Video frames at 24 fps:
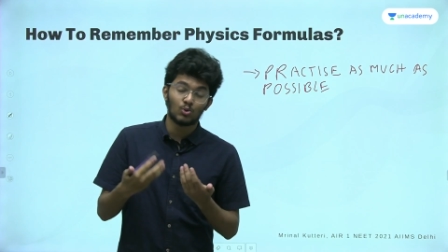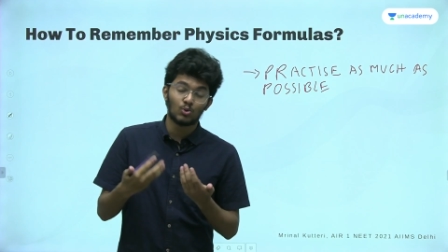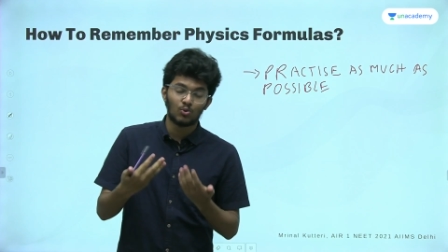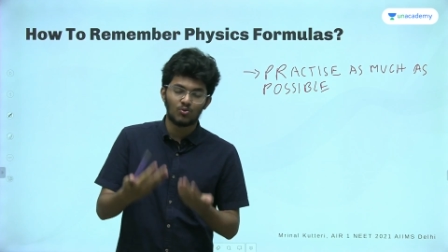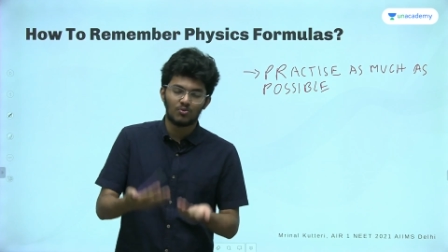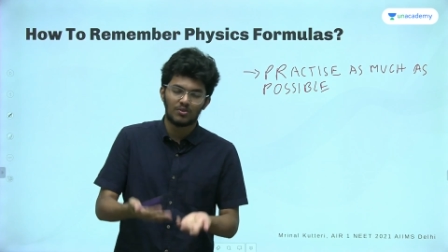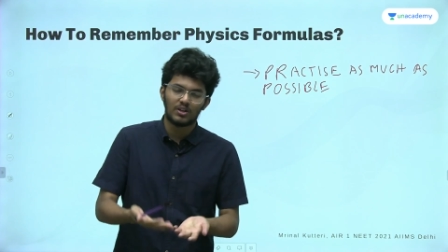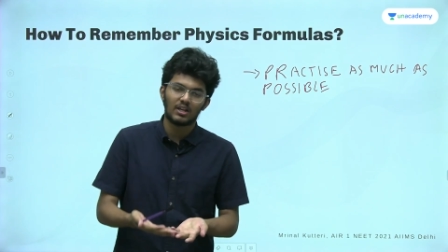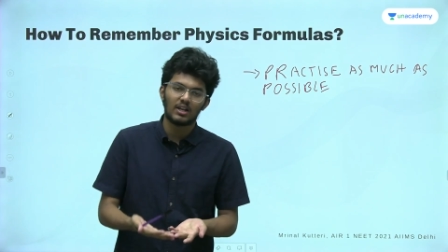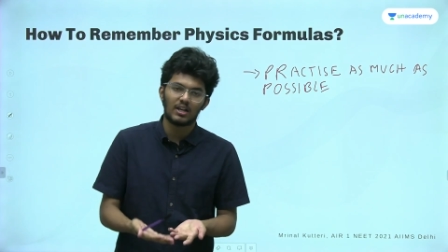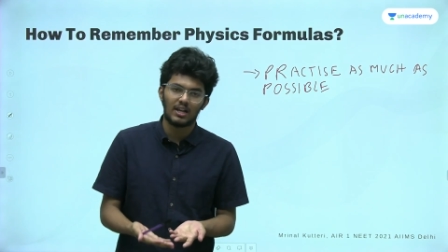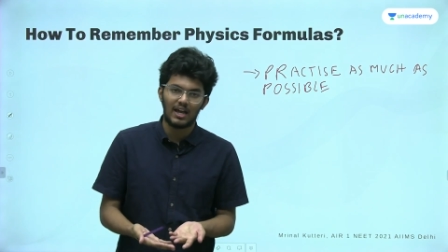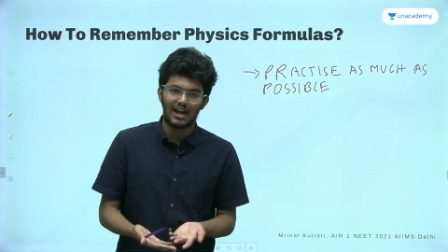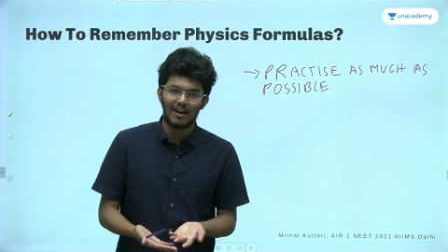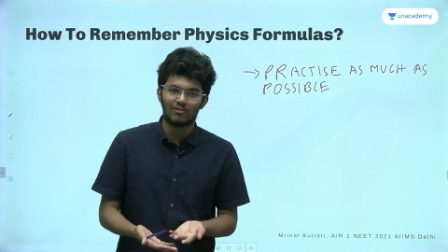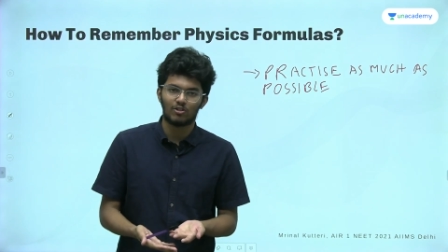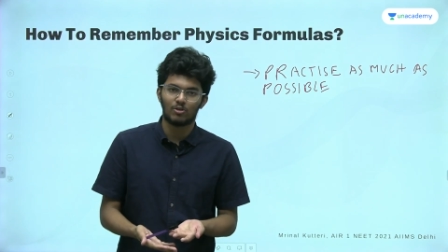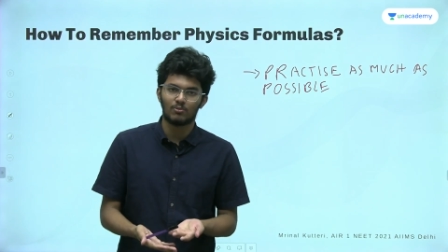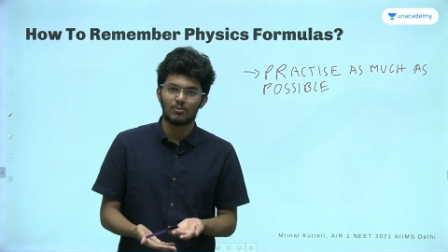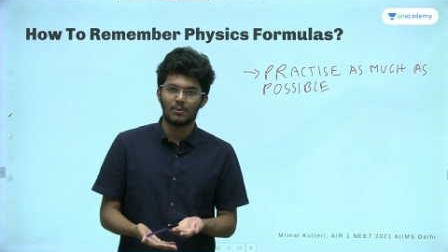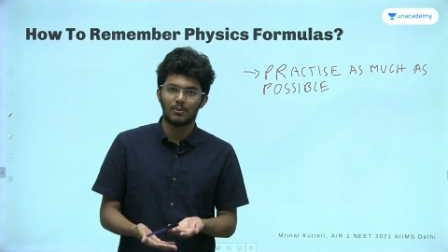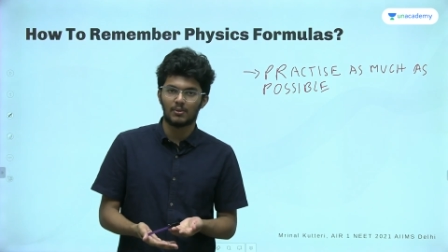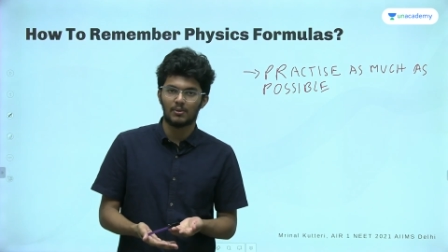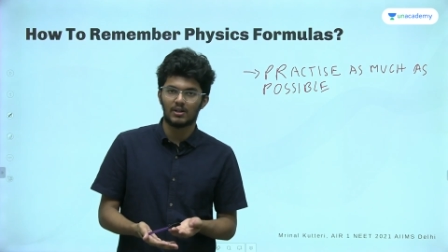you will have
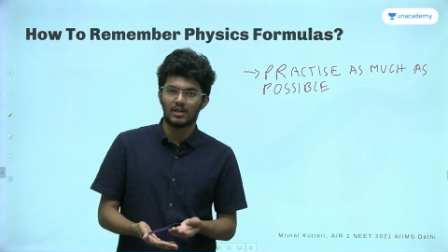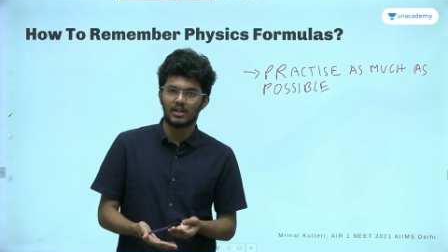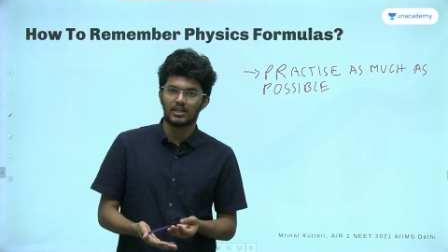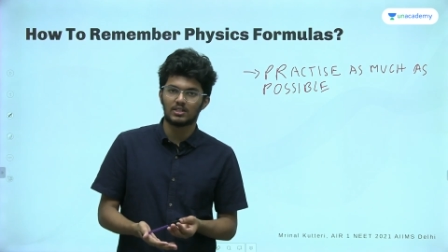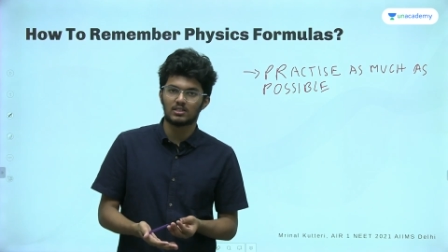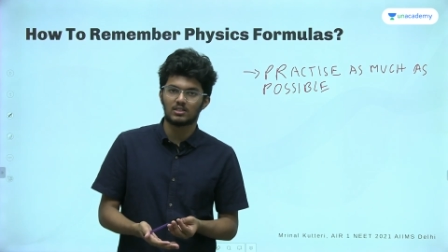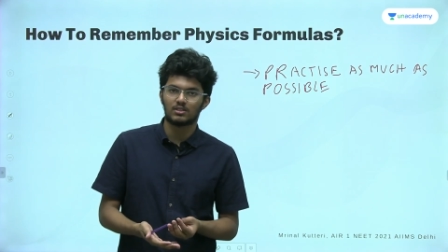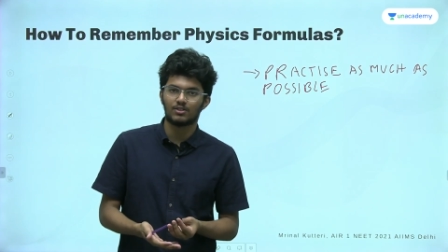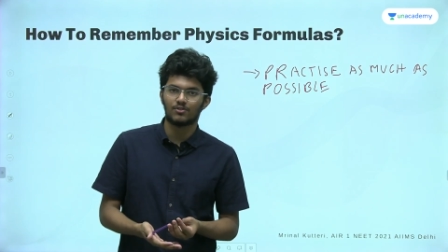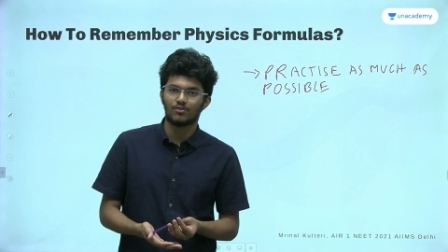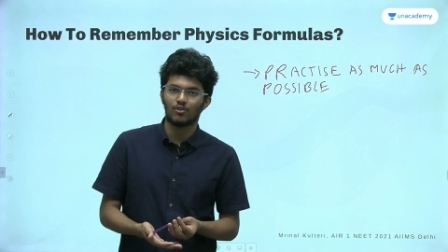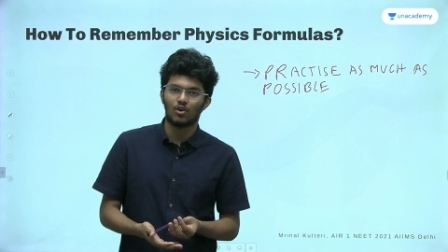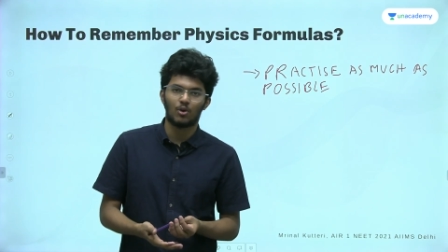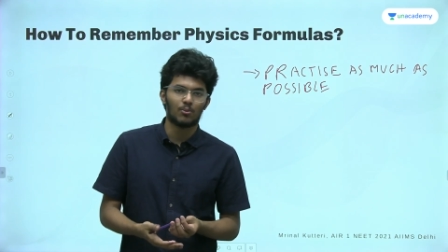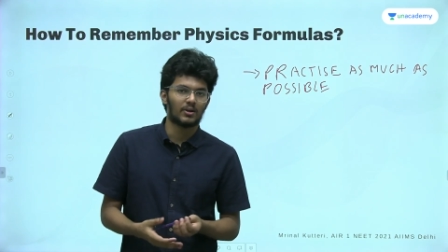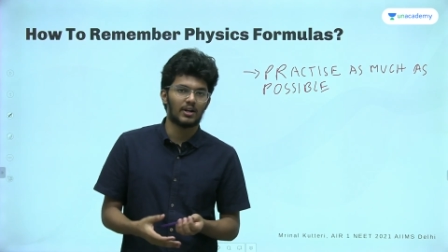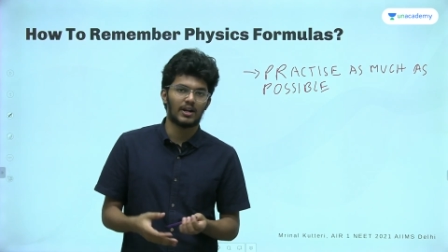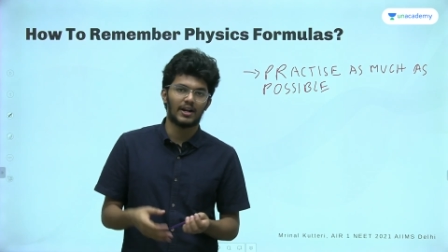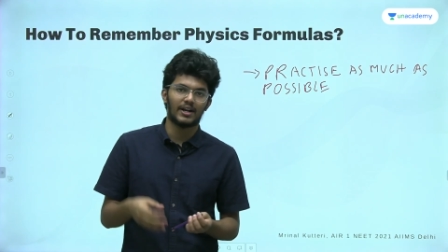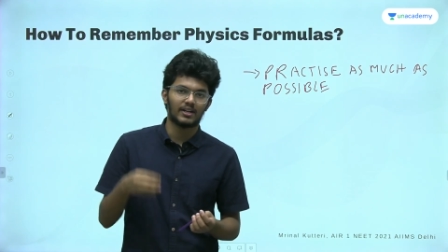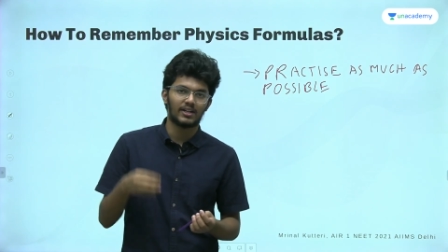to memorize the formula.